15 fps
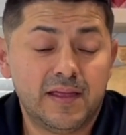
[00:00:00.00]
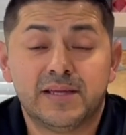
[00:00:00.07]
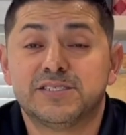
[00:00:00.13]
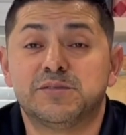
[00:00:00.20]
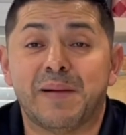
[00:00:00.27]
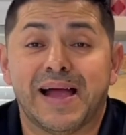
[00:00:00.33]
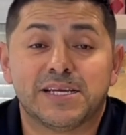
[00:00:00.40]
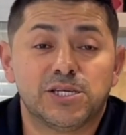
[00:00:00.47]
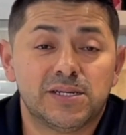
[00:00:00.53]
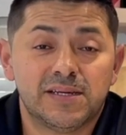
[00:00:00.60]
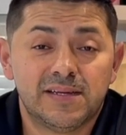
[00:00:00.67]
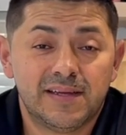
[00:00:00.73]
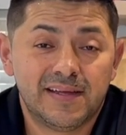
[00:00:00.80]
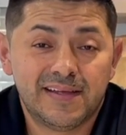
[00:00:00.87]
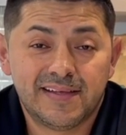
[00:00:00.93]
Smash.
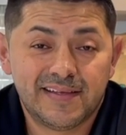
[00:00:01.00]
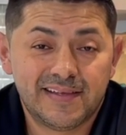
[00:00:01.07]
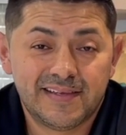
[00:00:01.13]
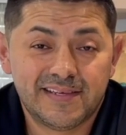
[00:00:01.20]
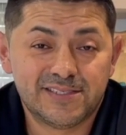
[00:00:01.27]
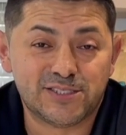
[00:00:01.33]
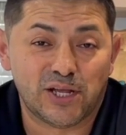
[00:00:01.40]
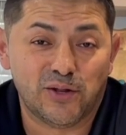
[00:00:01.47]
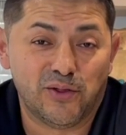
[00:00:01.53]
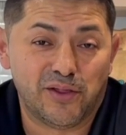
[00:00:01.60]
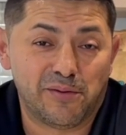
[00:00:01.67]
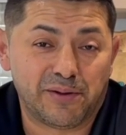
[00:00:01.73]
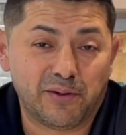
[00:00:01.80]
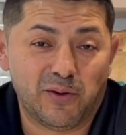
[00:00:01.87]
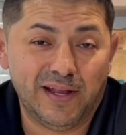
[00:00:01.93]
Salud,
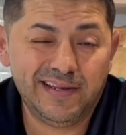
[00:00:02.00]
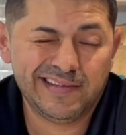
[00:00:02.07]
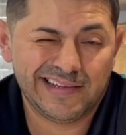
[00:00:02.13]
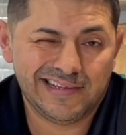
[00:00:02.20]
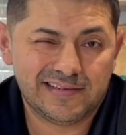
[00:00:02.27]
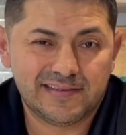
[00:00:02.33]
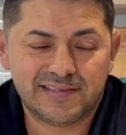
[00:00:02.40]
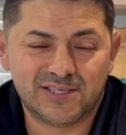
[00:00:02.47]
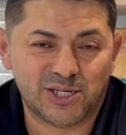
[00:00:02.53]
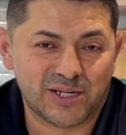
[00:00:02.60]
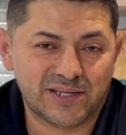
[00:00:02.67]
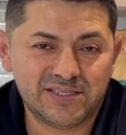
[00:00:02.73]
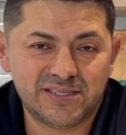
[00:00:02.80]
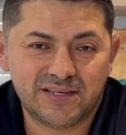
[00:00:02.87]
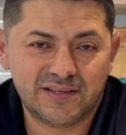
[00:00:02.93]
everyone.
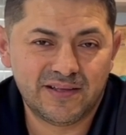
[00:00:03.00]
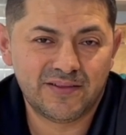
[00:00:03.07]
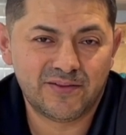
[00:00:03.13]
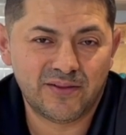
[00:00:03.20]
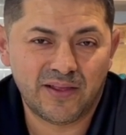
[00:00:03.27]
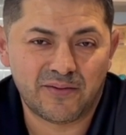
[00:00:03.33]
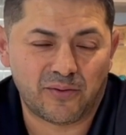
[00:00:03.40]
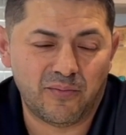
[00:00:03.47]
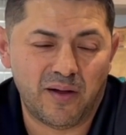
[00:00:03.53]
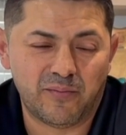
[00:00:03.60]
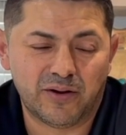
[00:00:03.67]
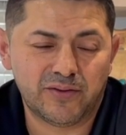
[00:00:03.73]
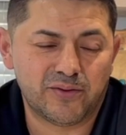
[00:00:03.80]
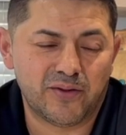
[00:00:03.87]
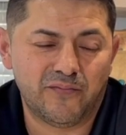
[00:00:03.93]
Cheers.
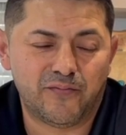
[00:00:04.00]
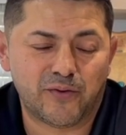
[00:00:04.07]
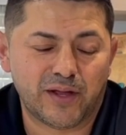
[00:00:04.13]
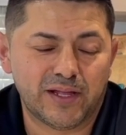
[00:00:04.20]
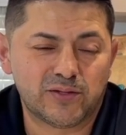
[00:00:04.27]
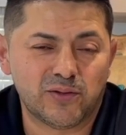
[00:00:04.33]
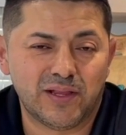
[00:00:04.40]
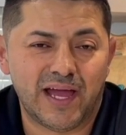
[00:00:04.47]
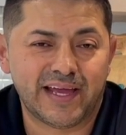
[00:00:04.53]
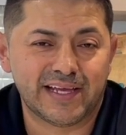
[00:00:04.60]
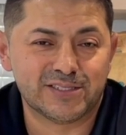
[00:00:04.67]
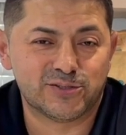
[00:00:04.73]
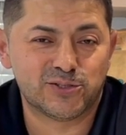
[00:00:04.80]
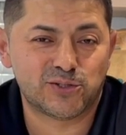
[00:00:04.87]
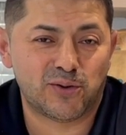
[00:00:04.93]
Remember, don't forget to like
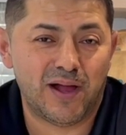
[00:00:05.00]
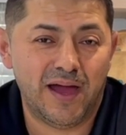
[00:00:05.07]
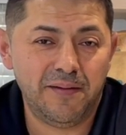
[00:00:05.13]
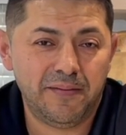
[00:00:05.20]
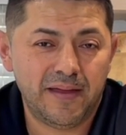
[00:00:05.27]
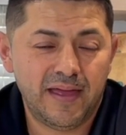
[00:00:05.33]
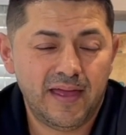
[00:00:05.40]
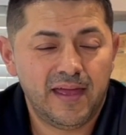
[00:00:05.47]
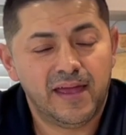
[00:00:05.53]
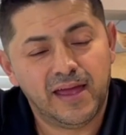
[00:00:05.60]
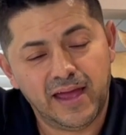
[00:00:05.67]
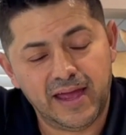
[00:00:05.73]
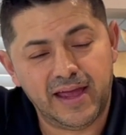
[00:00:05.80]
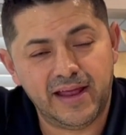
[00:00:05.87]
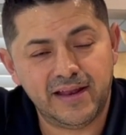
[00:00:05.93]
and subscribe,
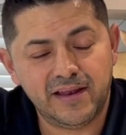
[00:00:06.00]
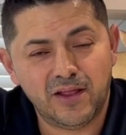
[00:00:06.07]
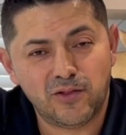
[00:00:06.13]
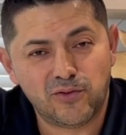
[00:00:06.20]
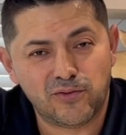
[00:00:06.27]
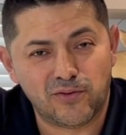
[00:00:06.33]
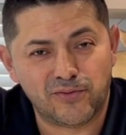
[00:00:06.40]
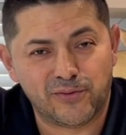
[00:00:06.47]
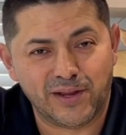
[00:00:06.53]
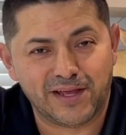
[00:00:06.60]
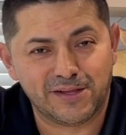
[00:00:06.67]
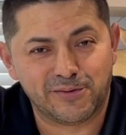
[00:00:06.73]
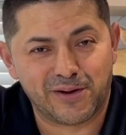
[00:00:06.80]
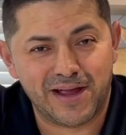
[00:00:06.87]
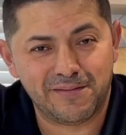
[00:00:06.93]
and don't drink
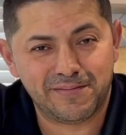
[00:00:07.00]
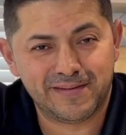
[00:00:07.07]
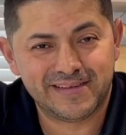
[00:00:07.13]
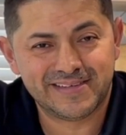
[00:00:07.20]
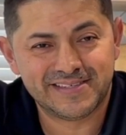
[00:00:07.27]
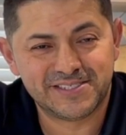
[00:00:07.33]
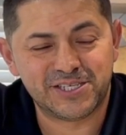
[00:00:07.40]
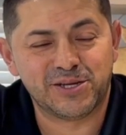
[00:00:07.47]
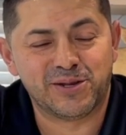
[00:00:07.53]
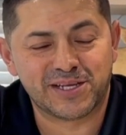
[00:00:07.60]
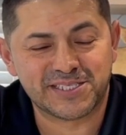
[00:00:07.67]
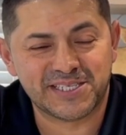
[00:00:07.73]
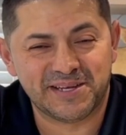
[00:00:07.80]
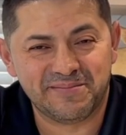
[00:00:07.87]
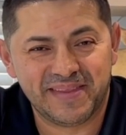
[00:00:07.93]
and drive. See you
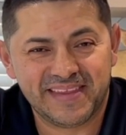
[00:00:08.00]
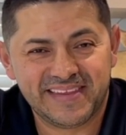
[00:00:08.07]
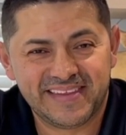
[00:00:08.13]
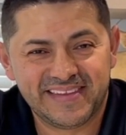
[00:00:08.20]
next time.